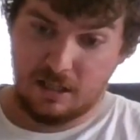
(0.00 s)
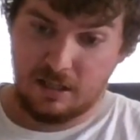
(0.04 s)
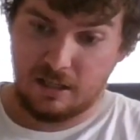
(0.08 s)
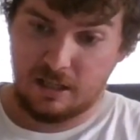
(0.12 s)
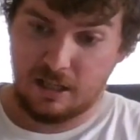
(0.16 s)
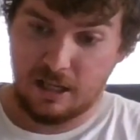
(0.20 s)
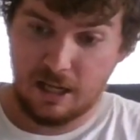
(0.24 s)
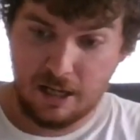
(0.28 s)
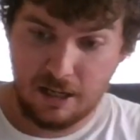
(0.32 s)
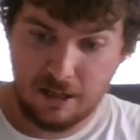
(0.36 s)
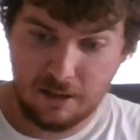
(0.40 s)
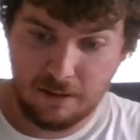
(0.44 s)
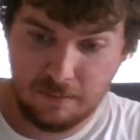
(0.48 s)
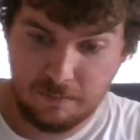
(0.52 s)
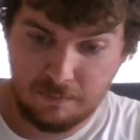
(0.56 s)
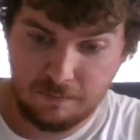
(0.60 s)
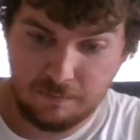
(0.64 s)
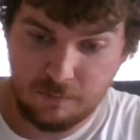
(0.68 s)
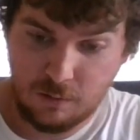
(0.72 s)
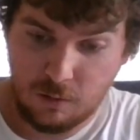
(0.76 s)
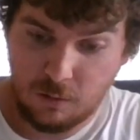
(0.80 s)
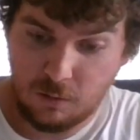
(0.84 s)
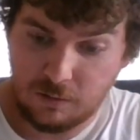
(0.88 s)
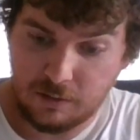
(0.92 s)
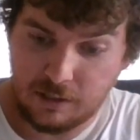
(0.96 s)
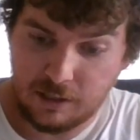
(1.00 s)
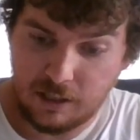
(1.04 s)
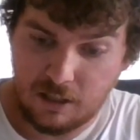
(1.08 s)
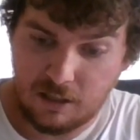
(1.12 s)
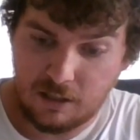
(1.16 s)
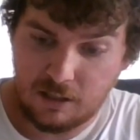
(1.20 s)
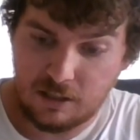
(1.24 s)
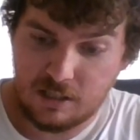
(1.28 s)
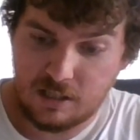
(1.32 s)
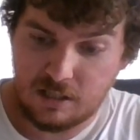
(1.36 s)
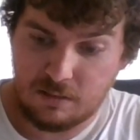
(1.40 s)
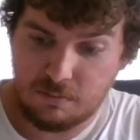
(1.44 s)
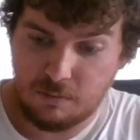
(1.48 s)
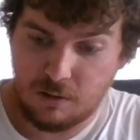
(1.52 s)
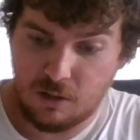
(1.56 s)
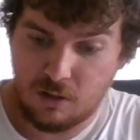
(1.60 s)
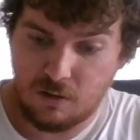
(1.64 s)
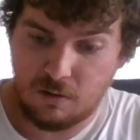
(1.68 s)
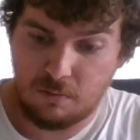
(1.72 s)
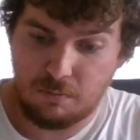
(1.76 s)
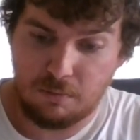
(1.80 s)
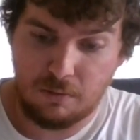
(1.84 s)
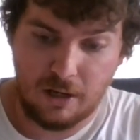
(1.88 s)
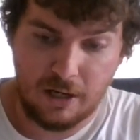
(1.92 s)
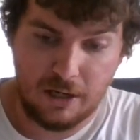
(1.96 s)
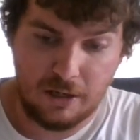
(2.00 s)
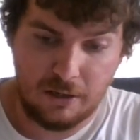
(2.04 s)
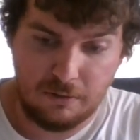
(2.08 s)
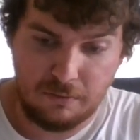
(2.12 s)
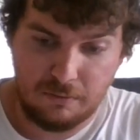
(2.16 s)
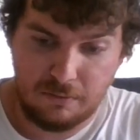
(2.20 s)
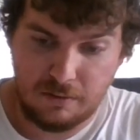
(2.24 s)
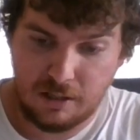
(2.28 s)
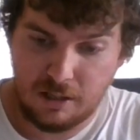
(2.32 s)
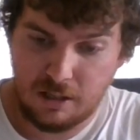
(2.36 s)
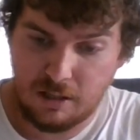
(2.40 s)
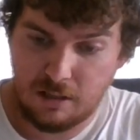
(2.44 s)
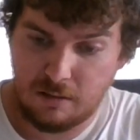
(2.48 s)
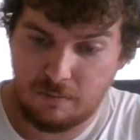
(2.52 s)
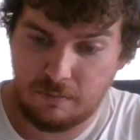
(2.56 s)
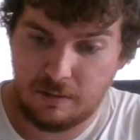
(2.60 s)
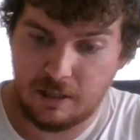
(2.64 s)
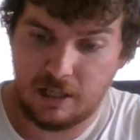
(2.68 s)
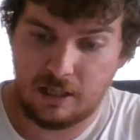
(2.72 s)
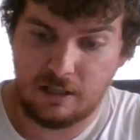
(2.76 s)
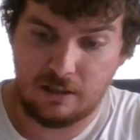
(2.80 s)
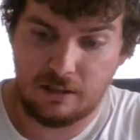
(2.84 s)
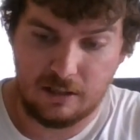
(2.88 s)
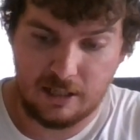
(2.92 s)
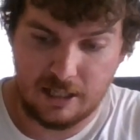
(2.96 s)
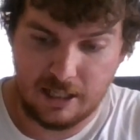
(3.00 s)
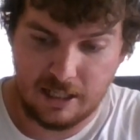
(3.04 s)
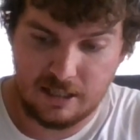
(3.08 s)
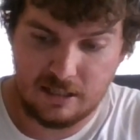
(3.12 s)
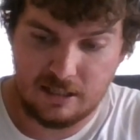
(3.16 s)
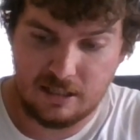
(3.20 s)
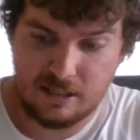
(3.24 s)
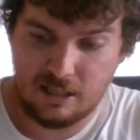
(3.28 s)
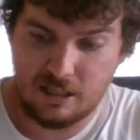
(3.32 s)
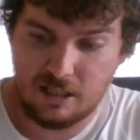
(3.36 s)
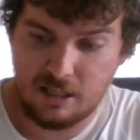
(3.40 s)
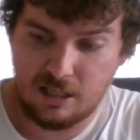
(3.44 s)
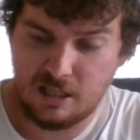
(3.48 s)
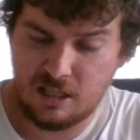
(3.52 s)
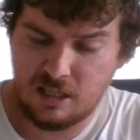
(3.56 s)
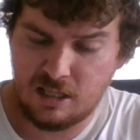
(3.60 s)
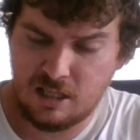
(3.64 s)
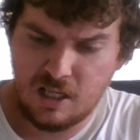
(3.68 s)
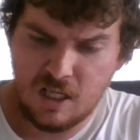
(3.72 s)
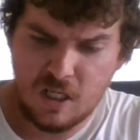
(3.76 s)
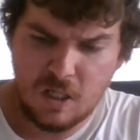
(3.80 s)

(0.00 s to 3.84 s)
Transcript: then Holding On Smoke, Brand New Numb, and Legacy